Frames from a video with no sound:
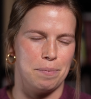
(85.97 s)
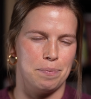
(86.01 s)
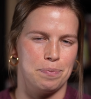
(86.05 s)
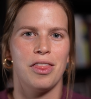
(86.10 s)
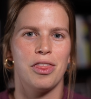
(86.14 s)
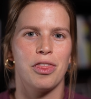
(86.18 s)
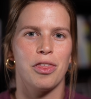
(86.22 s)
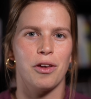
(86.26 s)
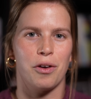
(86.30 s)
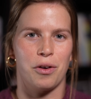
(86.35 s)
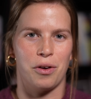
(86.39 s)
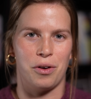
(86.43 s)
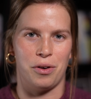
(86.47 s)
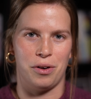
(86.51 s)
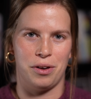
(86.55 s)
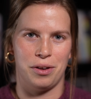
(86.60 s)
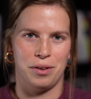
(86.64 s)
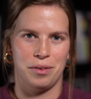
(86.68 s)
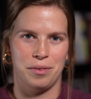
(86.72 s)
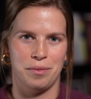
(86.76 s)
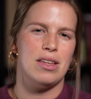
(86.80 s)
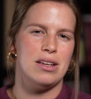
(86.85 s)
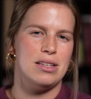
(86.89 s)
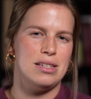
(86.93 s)
Third,
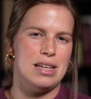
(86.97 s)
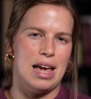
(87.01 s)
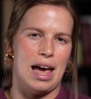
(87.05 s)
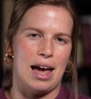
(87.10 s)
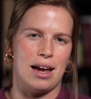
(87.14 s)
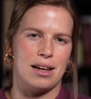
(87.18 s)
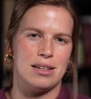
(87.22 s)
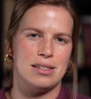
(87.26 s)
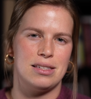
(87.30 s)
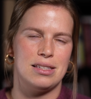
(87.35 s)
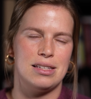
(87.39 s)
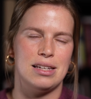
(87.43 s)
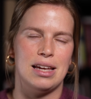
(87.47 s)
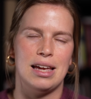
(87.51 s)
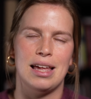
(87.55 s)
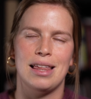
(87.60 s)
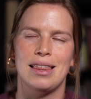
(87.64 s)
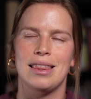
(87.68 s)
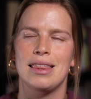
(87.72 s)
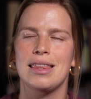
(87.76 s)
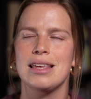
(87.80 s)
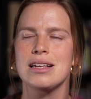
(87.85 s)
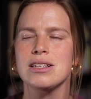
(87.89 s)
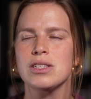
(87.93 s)
the text.
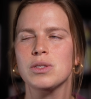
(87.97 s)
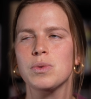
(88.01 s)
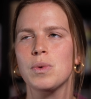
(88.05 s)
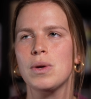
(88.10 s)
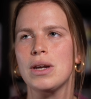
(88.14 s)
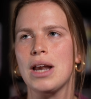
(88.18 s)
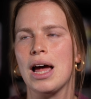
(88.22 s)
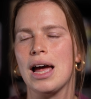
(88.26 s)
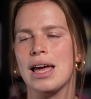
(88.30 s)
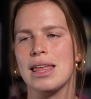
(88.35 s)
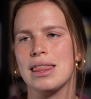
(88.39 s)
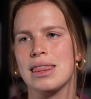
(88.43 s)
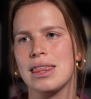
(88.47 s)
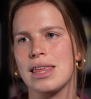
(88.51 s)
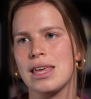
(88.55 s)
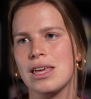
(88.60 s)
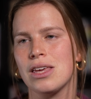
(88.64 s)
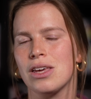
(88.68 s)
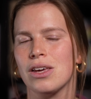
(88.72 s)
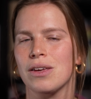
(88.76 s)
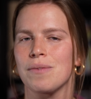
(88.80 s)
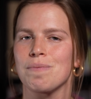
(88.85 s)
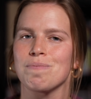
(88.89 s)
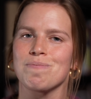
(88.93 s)
And this one I
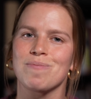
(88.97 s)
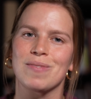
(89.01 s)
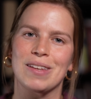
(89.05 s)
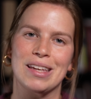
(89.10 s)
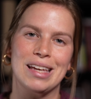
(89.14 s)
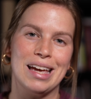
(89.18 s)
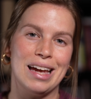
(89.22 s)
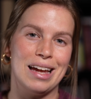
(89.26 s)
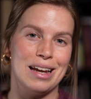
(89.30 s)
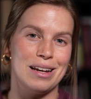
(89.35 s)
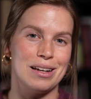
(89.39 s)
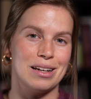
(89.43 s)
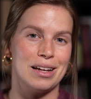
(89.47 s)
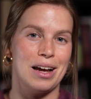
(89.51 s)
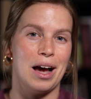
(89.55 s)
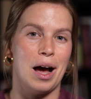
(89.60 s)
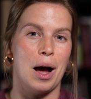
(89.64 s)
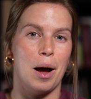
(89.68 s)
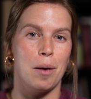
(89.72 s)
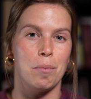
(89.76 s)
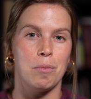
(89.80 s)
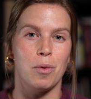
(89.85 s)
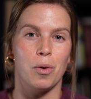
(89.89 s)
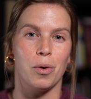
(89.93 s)
think can
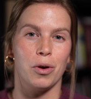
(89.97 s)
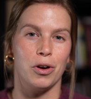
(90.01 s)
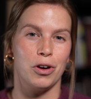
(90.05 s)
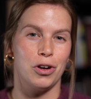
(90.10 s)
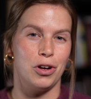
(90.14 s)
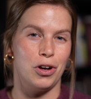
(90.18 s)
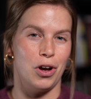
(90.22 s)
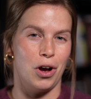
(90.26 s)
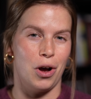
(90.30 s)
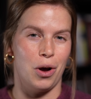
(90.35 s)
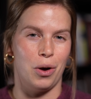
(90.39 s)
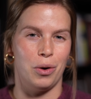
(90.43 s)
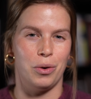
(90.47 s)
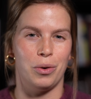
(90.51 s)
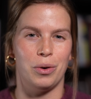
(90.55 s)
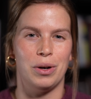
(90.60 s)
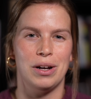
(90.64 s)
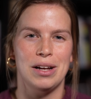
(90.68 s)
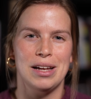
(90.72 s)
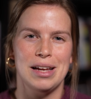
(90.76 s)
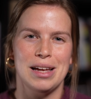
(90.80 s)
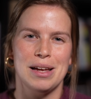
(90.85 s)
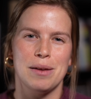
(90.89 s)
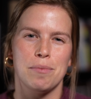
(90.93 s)
come or
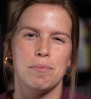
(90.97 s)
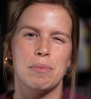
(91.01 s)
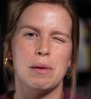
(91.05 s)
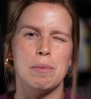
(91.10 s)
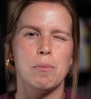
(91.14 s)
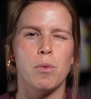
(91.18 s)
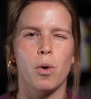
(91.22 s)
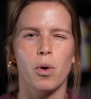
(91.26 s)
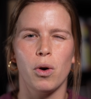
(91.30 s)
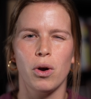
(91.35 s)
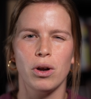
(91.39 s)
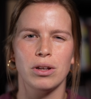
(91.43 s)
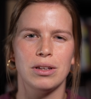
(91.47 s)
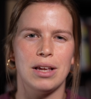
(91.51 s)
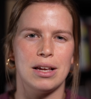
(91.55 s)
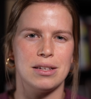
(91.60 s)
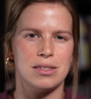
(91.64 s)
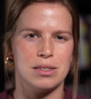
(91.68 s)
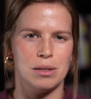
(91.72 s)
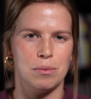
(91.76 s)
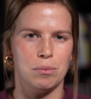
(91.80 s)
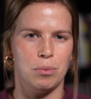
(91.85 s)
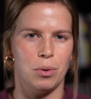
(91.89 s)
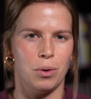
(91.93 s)
go, be more or
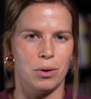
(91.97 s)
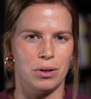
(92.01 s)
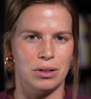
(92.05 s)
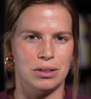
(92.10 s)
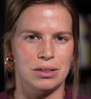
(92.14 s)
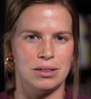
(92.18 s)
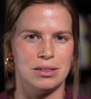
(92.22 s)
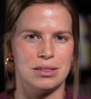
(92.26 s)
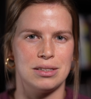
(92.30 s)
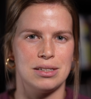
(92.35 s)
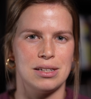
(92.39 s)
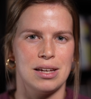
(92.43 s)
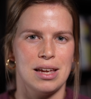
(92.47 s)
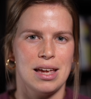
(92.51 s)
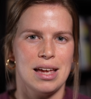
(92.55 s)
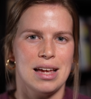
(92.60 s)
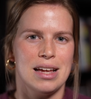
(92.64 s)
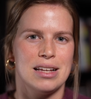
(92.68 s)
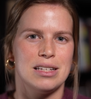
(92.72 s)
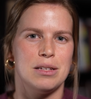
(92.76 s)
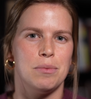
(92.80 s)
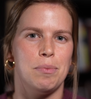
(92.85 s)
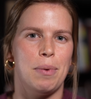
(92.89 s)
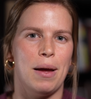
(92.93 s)
less important
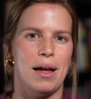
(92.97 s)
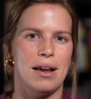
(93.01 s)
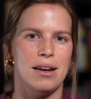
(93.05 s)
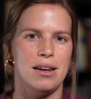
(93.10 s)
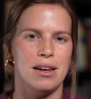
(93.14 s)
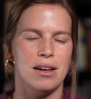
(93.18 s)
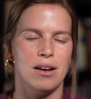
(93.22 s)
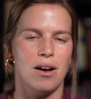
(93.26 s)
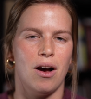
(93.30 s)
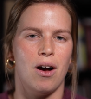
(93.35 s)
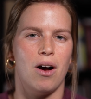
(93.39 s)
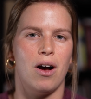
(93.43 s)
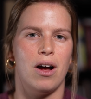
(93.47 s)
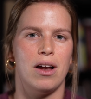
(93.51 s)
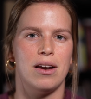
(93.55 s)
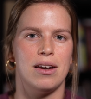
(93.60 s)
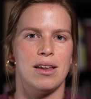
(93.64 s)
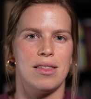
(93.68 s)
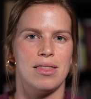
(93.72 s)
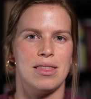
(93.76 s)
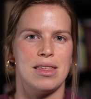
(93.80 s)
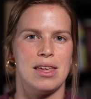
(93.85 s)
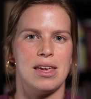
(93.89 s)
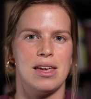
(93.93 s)
depending
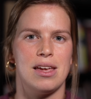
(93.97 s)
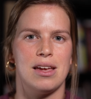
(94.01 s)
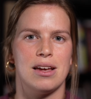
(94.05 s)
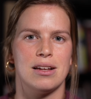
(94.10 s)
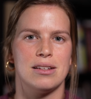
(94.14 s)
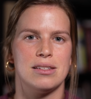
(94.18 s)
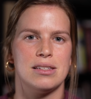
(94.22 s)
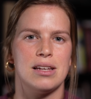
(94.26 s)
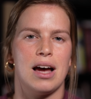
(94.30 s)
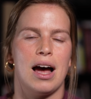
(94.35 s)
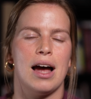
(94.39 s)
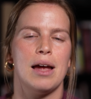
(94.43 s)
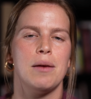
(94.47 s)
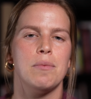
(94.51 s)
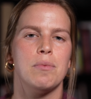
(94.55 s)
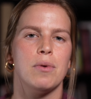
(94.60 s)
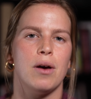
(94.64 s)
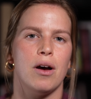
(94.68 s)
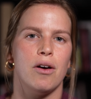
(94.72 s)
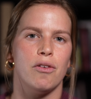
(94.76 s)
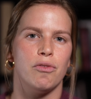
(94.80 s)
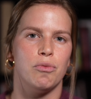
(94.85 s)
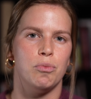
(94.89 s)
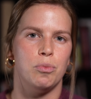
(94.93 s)
on the type
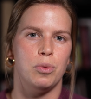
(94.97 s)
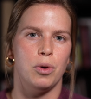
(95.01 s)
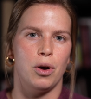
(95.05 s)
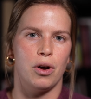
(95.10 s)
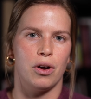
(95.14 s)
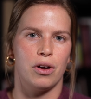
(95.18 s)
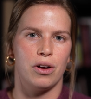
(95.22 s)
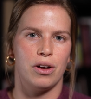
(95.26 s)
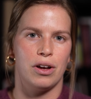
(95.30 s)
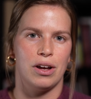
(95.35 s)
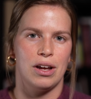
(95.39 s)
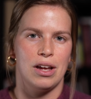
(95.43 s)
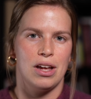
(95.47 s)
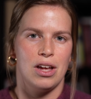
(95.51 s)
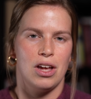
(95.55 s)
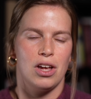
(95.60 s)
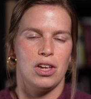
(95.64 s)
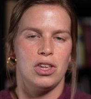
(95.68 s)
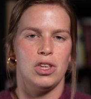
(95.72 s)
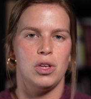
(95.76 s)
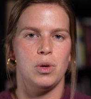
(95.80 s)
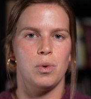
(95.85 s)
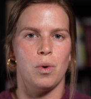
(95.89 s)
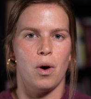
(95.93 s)
of book
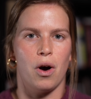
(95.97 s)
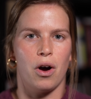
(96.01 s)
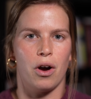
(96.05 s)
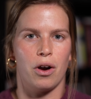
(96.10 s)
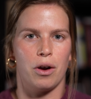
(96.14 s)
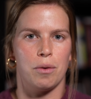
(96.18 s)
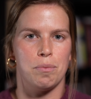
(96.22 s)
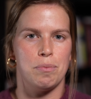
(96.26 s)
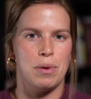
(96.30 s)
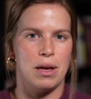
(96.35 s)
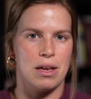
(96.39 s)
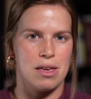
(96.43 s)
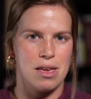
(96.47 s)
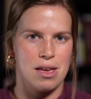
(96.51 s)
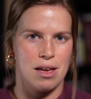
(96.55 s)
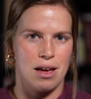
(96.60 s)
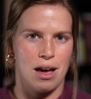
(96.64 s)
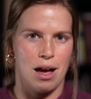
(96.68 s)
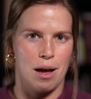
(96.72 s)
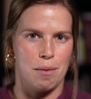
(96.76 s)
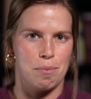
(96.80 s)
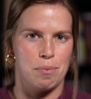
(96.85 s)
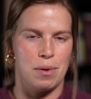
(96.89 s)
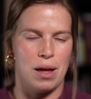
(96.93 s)
you are picking
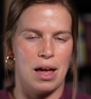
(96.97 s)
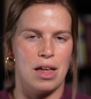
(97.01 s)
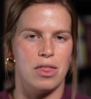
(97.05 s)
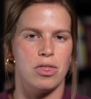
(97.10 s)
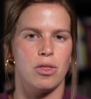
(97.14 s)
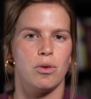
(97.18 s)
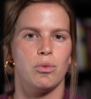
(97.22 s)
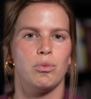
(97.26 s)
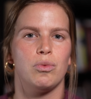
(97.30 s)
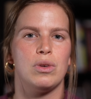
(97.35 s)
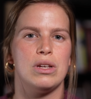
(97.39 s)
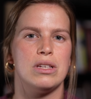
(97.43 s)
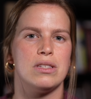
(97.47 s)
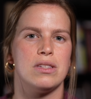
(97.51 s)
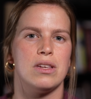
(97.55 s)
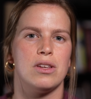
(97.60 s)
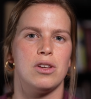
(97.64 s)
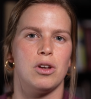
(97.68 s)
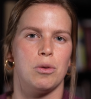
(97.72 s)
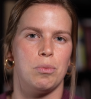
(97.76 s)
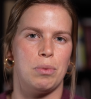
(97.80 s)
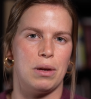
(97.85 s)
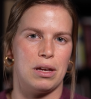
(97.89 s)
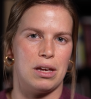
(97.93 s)
up and the reason
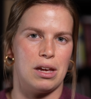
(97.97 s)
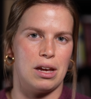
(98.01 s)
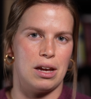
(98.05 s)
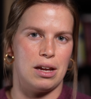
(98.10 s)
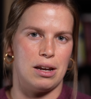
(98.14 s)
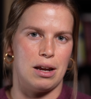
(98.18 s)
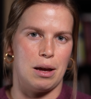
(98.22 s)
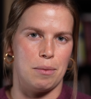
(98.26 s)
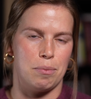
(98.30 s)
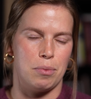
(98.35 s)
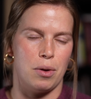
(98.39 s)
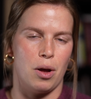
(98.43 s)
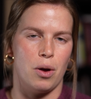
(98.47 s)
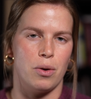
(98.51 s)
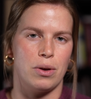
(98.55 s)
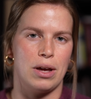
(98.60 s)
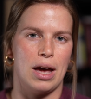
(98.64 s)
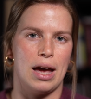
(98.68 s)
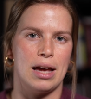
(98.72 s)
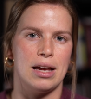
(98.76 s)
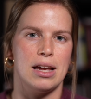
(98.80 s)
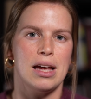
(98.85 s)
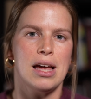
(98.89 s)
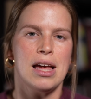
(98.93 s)
you're picking it up,
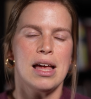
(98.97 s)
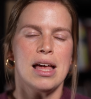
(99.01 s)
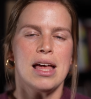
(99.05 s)
okay?